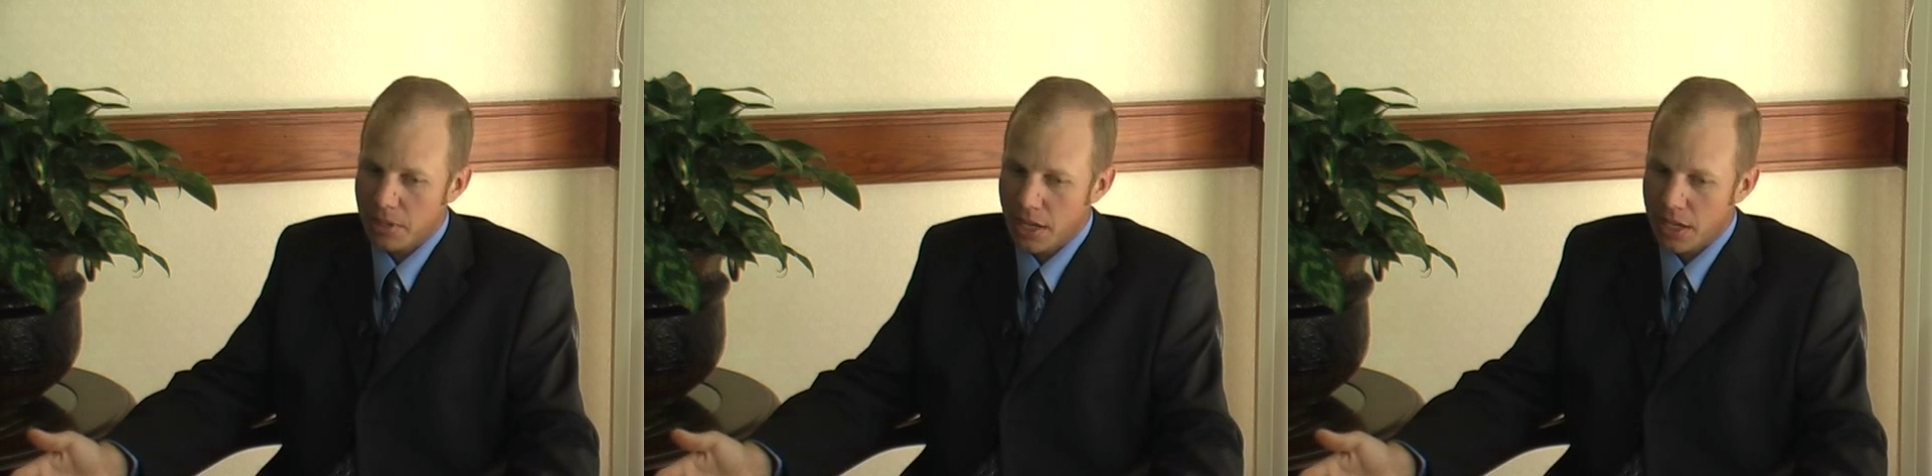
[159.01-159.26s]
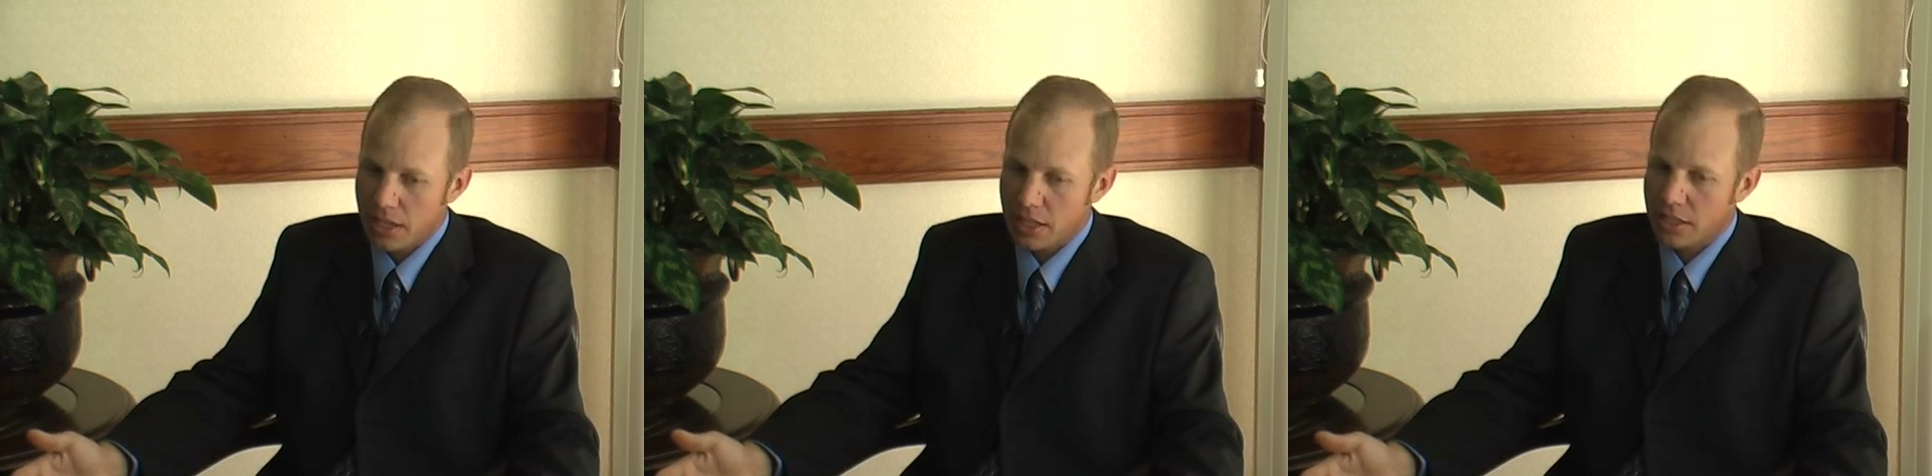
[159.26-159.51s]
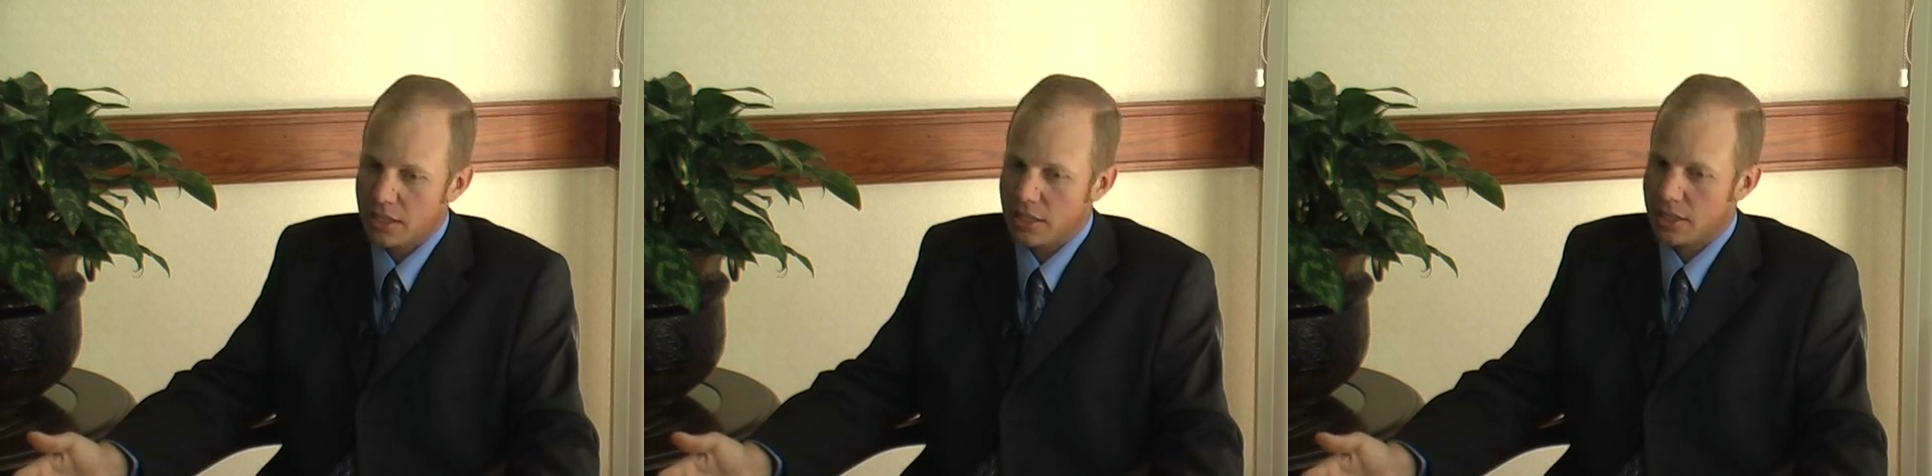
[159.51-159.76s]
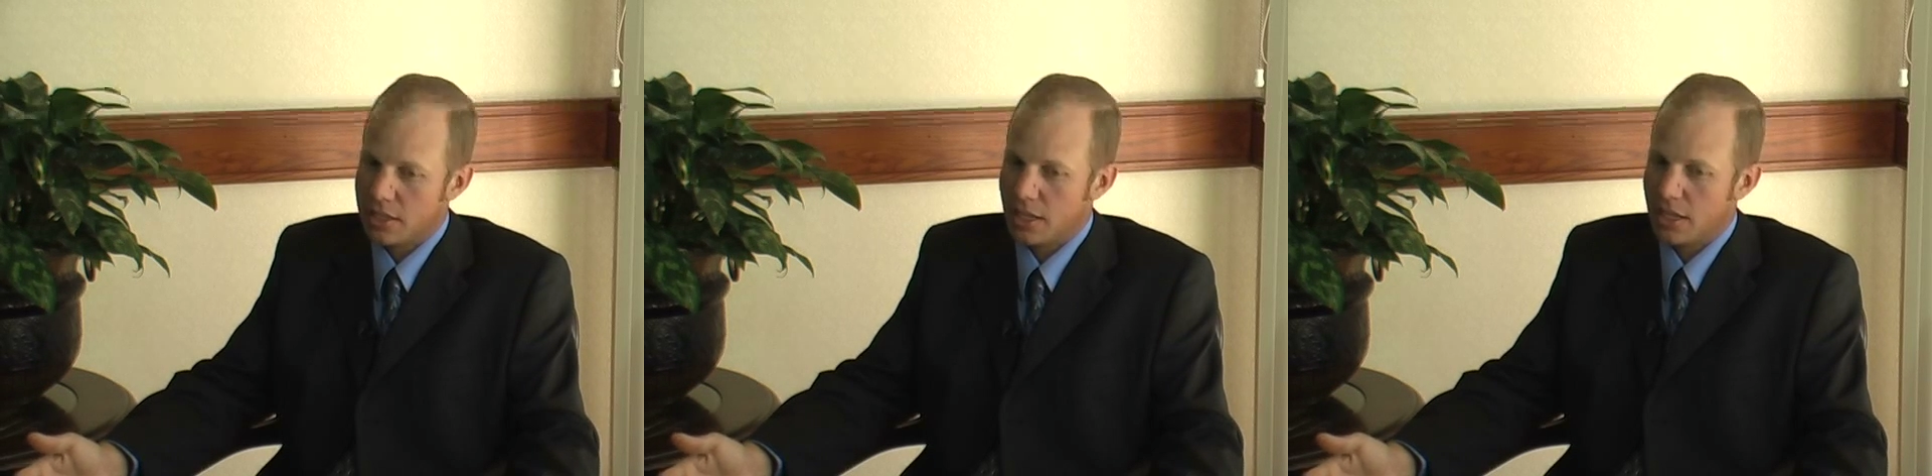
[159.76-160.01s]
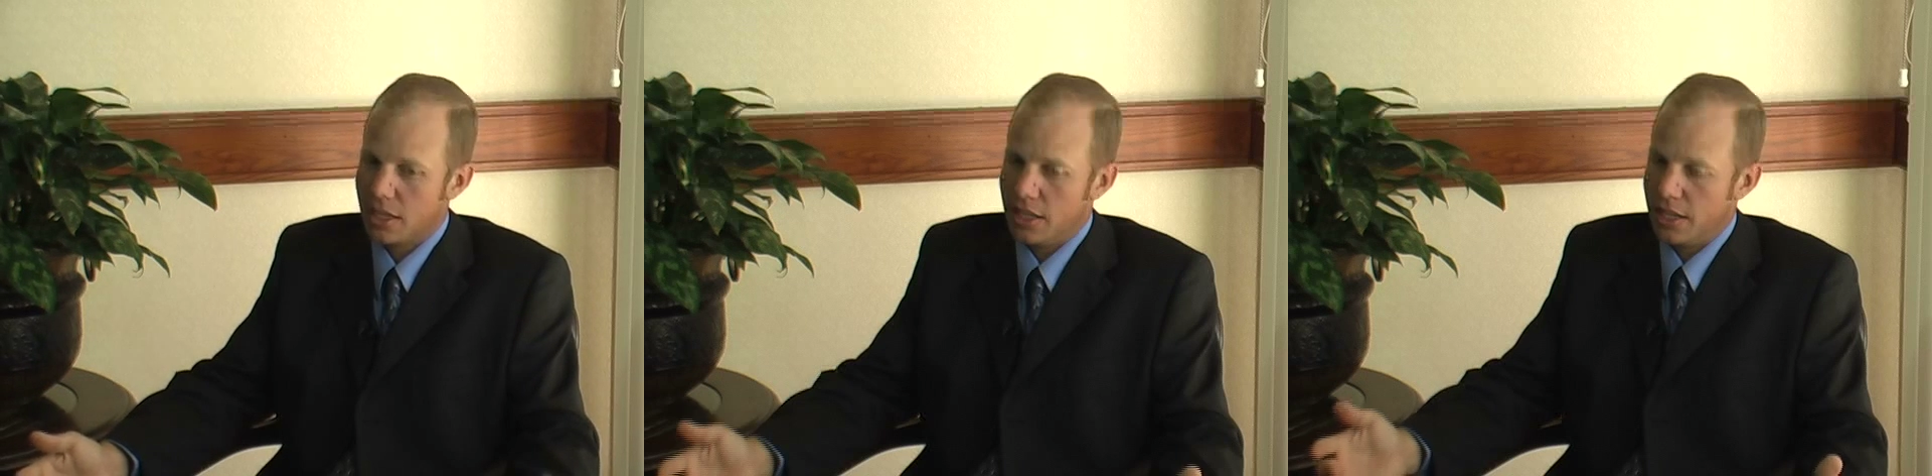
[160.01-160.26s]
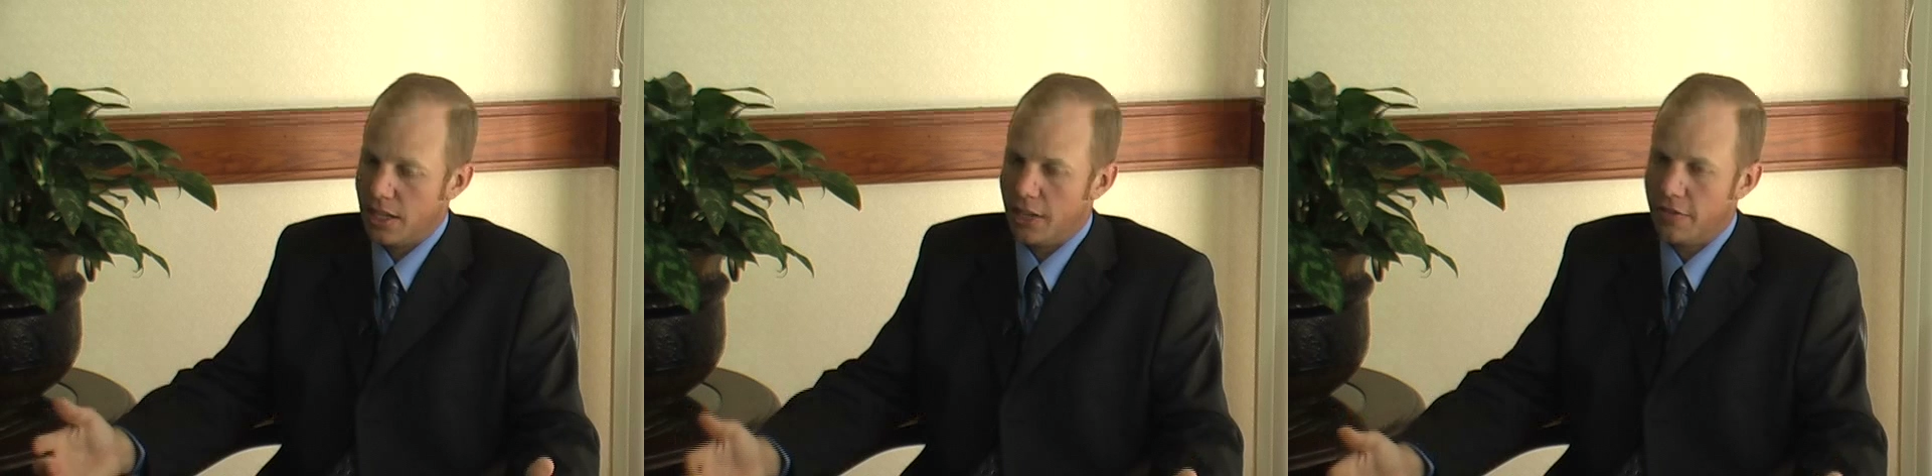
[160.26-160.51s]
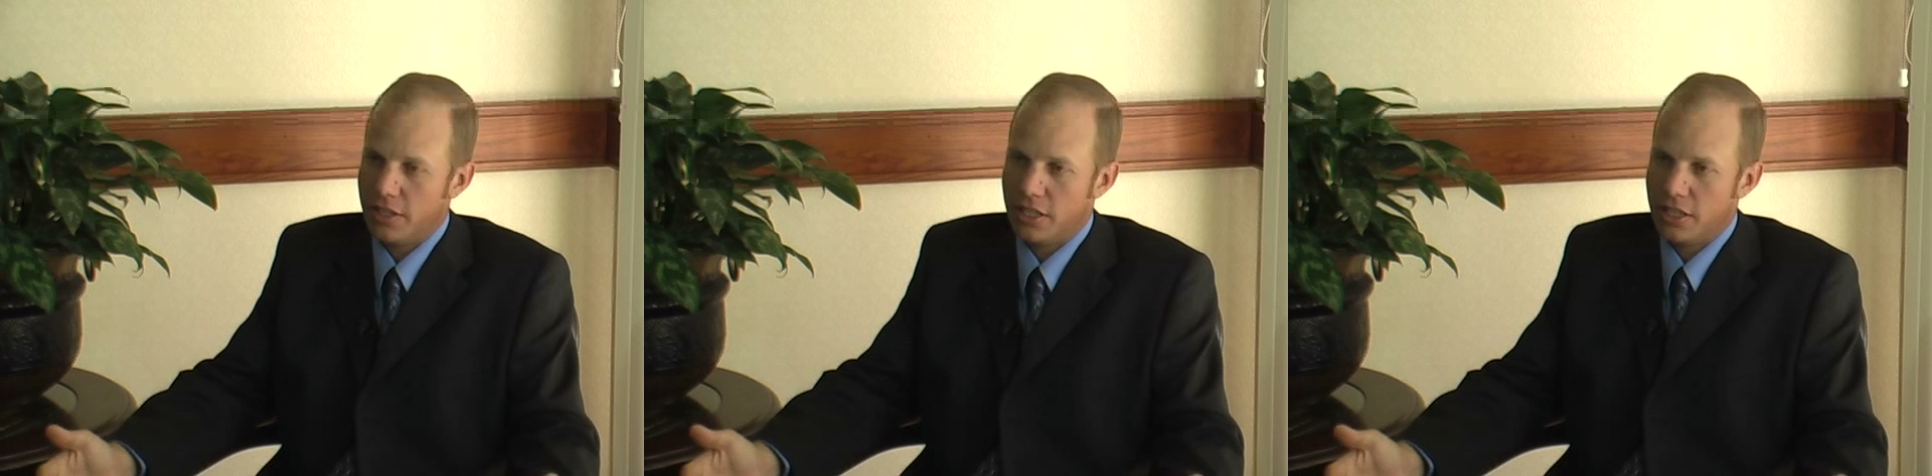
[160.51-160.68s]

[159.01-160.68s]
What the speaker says: but it is to say that in a heavy